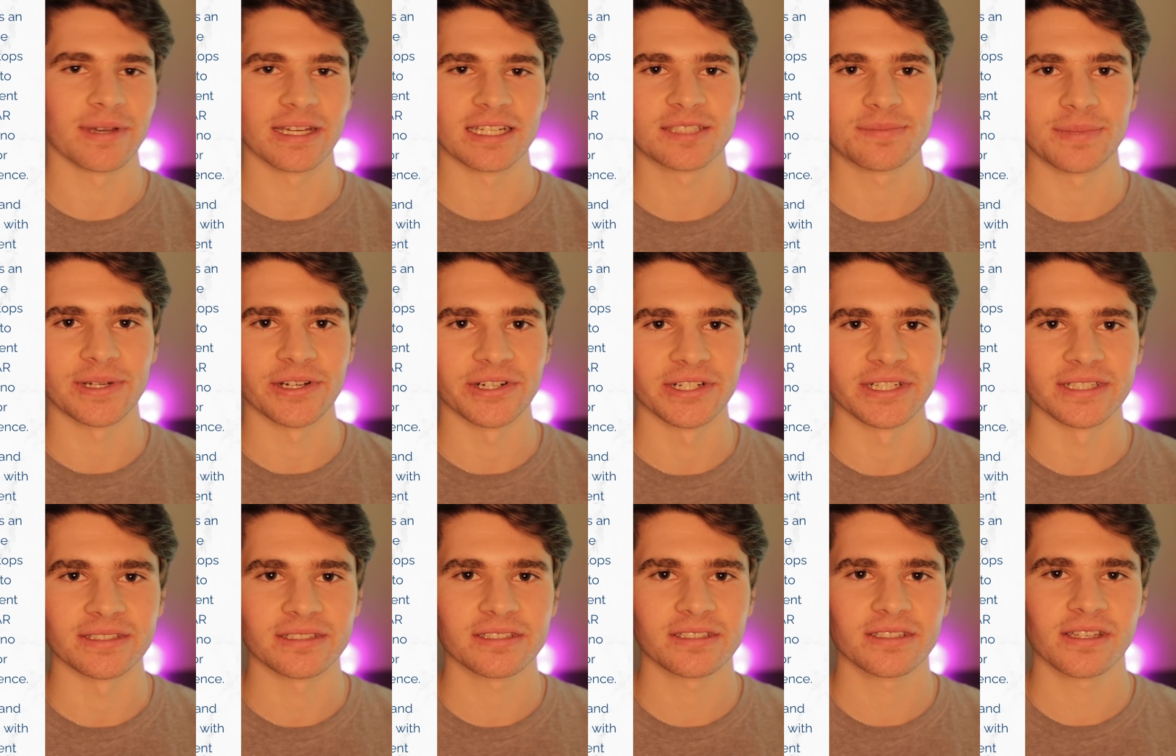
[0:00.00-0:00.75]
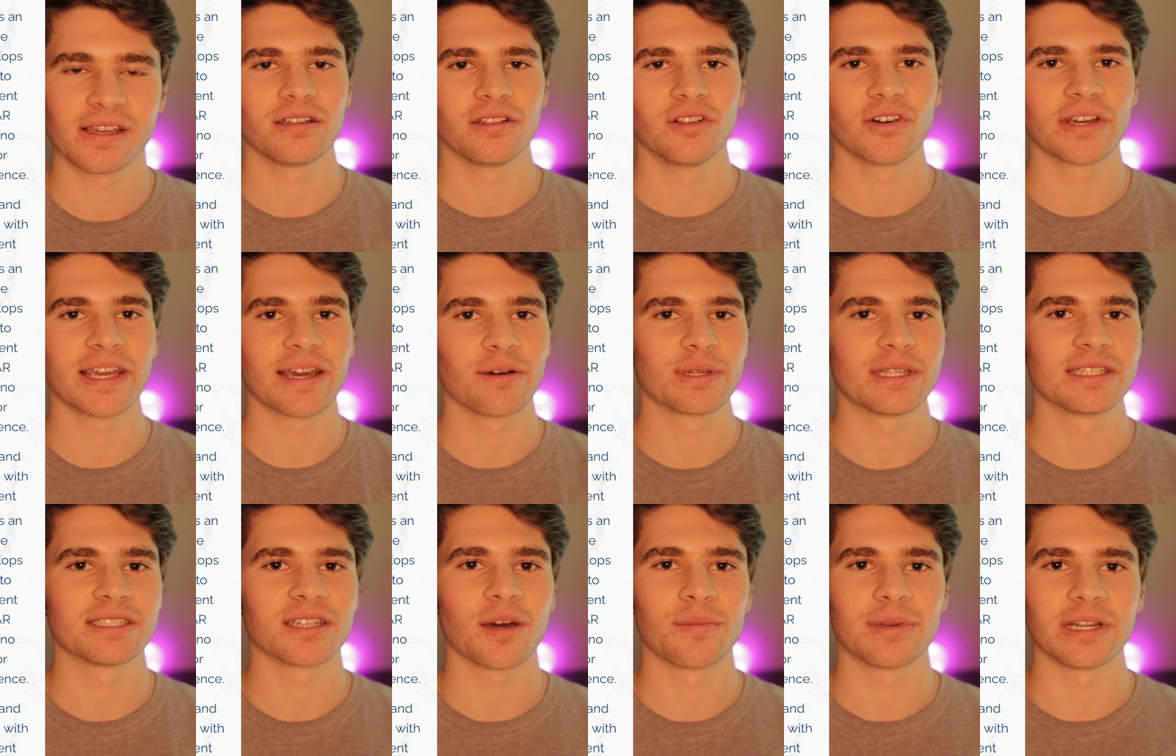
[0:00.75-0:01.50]
experience. Looking at what
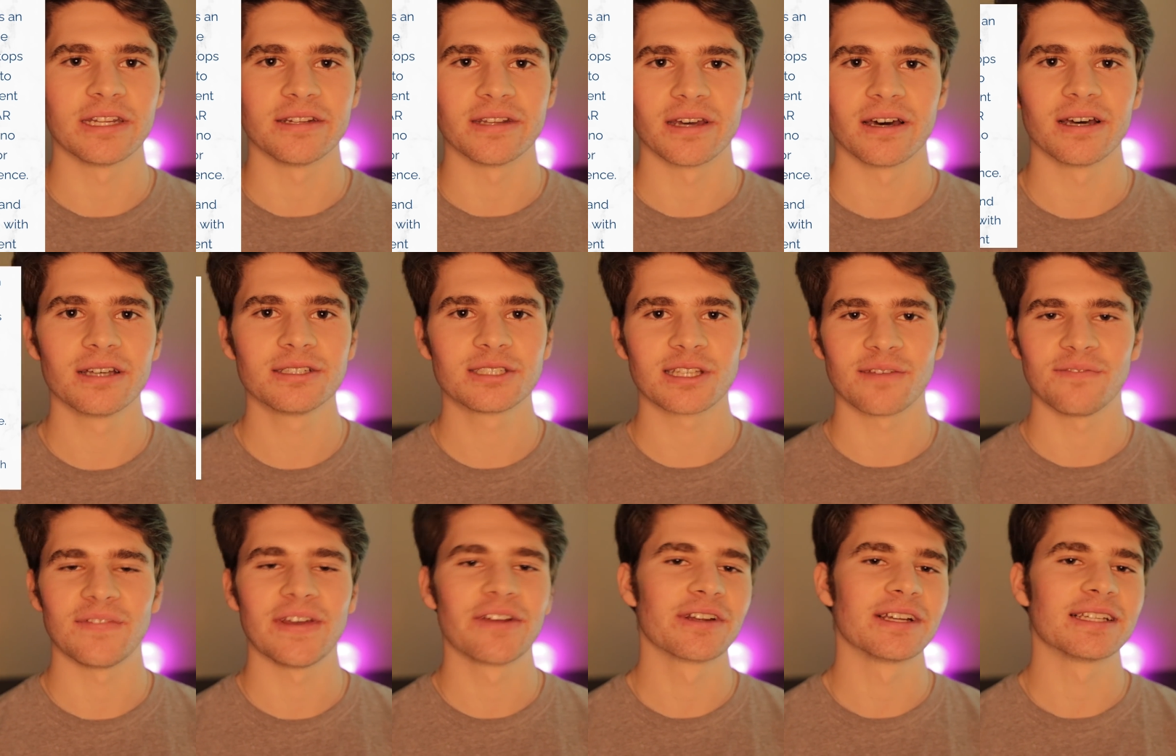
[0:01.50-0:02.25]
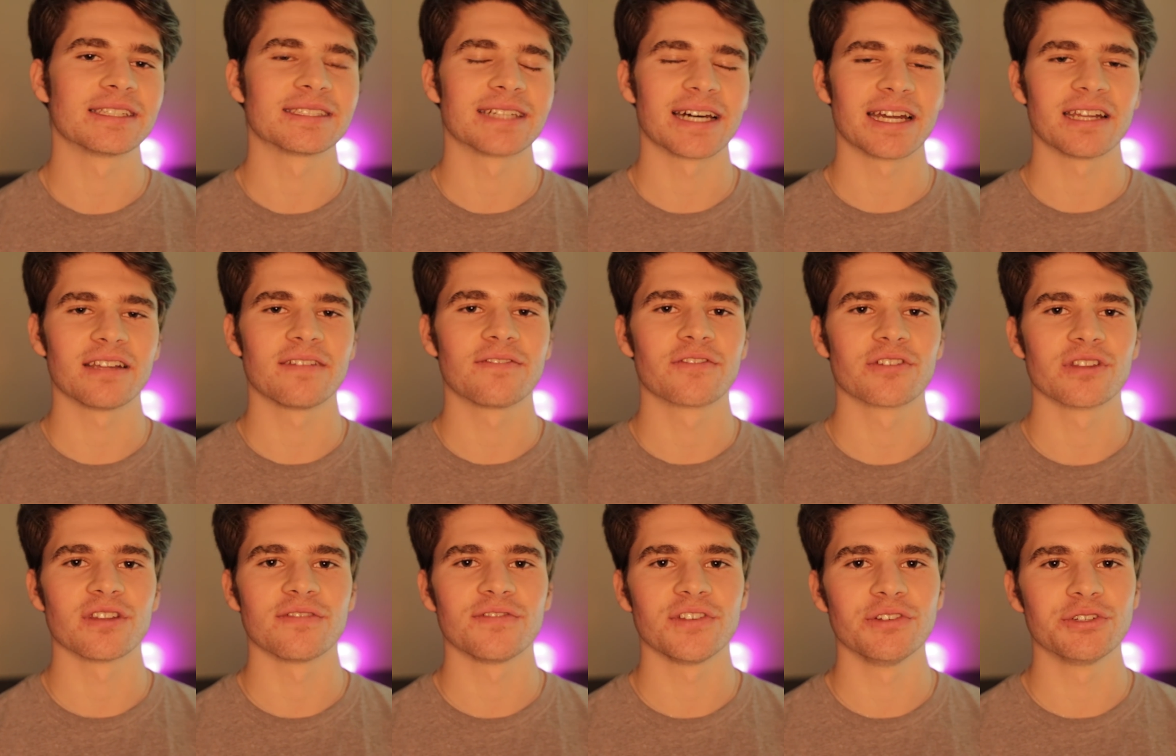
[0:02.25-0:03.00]
this company does, I'm very excited for
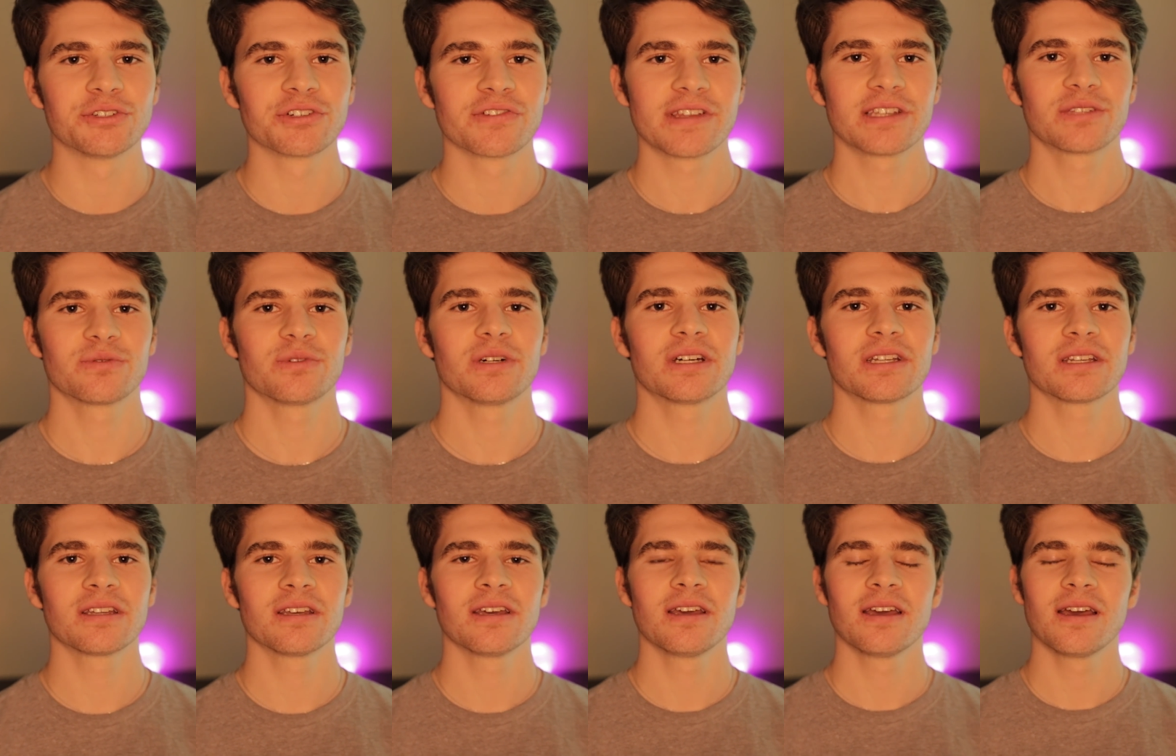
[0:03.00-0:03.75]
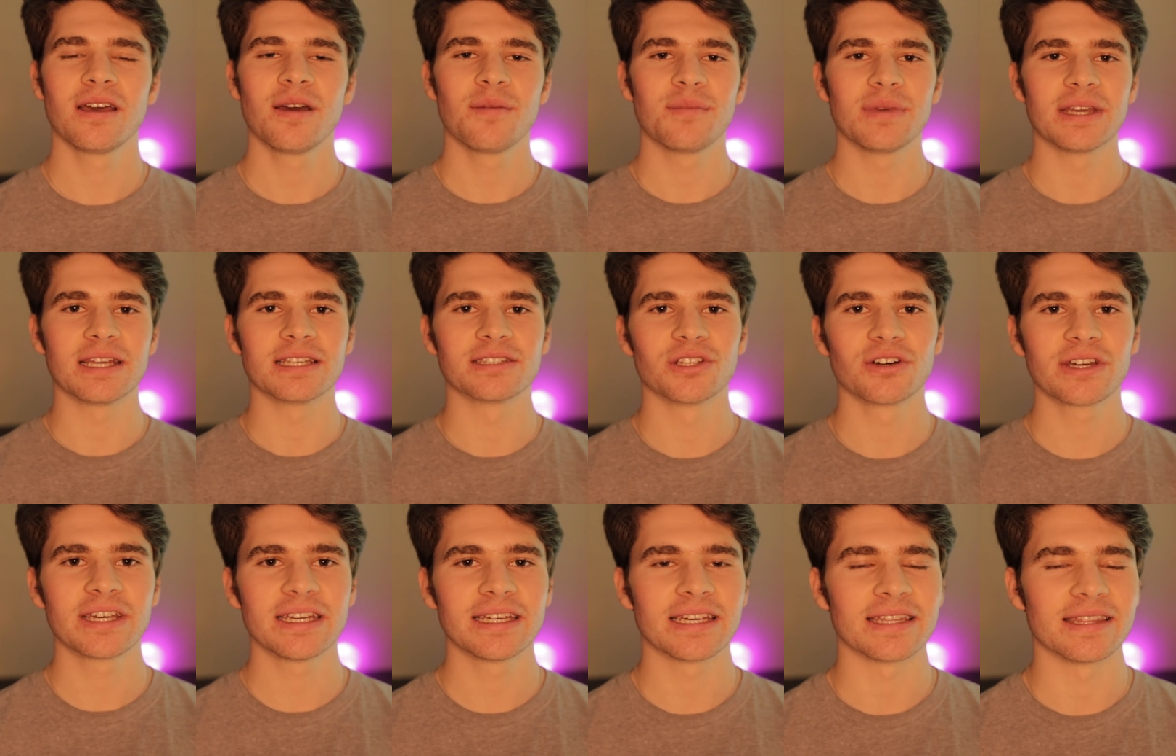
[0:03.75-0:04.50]
the future of this one because
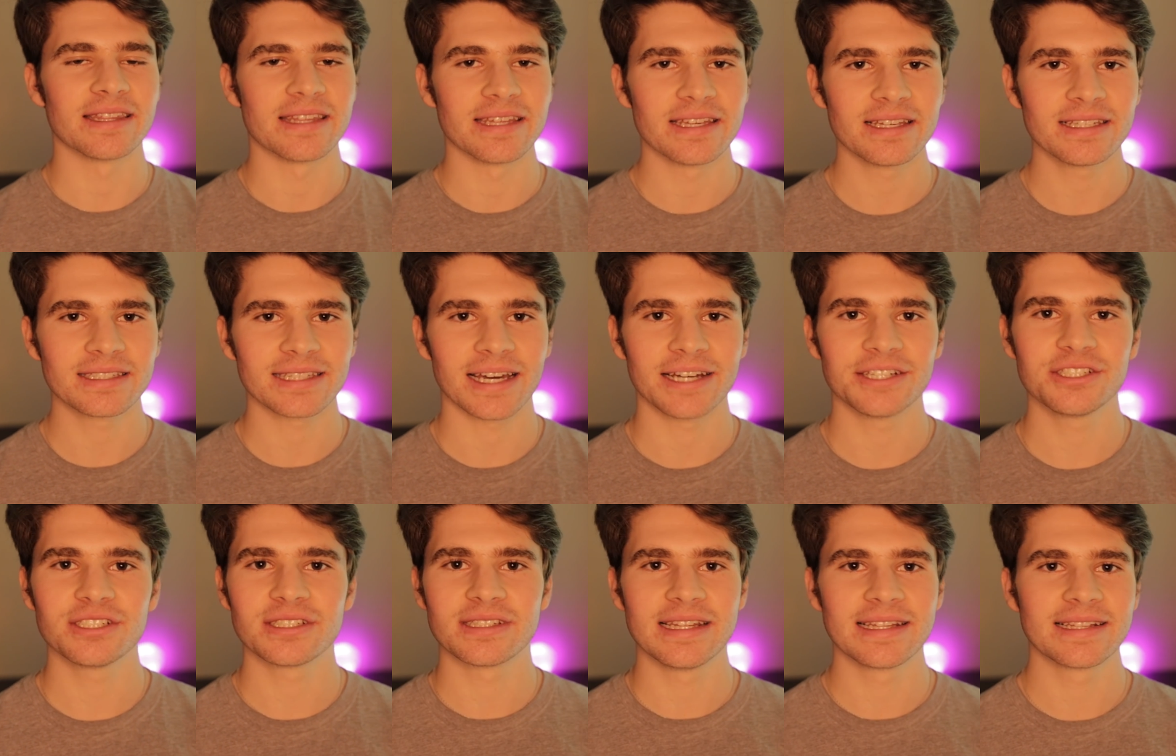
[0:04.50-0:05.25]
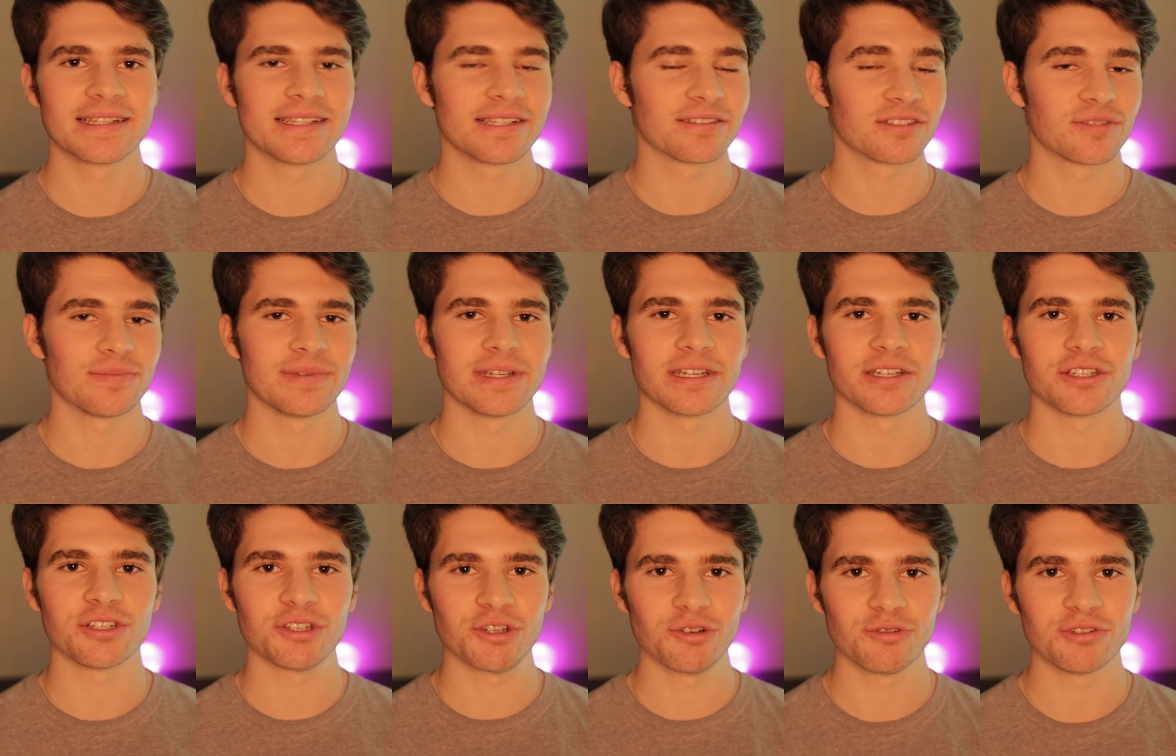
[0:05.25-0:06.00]
looking at this, I just think this could be a
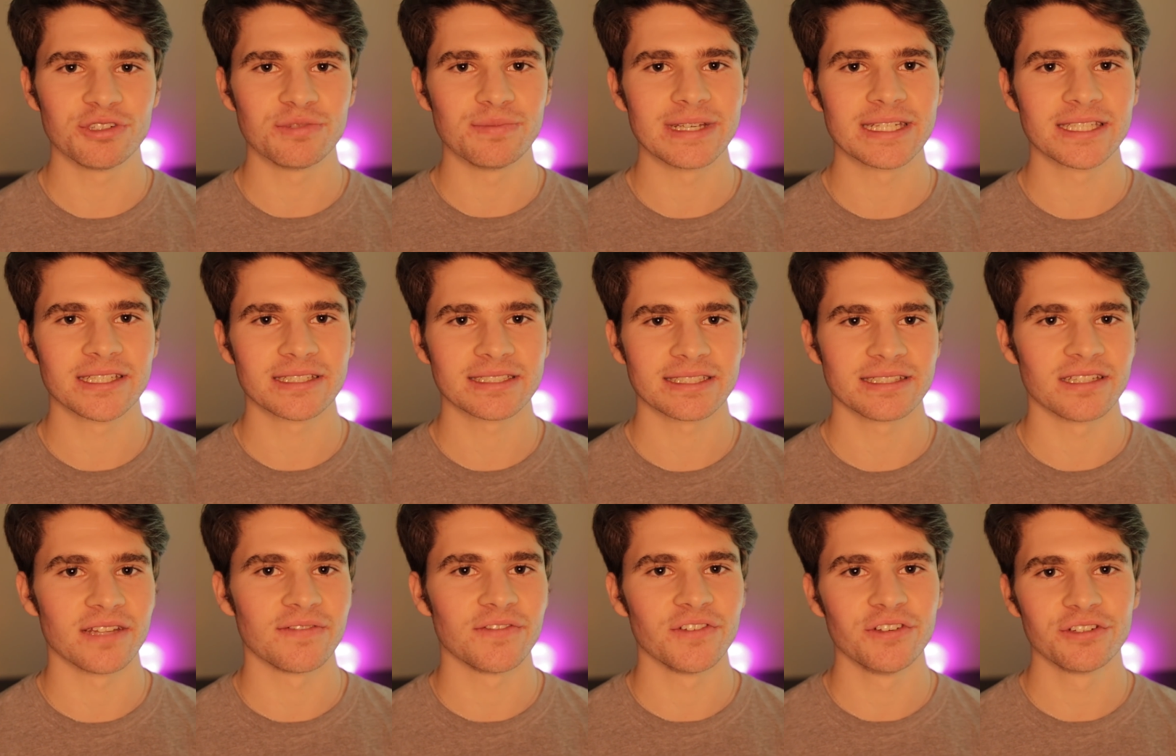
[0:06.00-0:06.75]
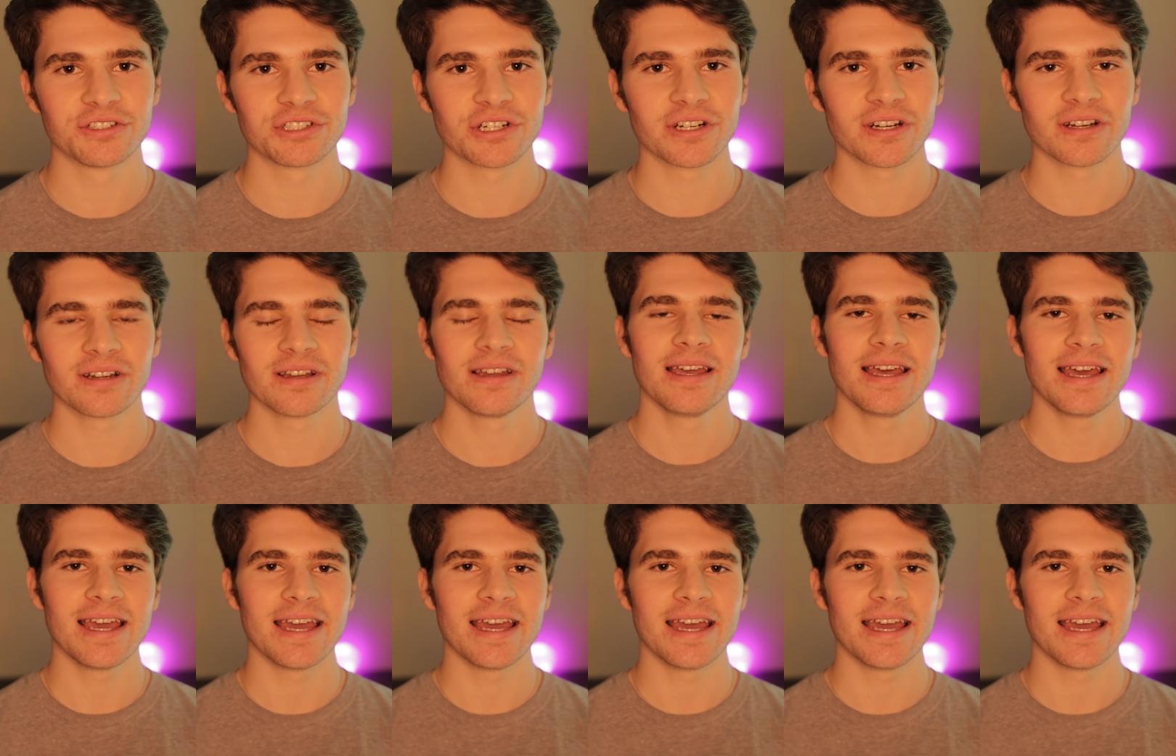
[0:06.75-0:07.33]
huge business in the future.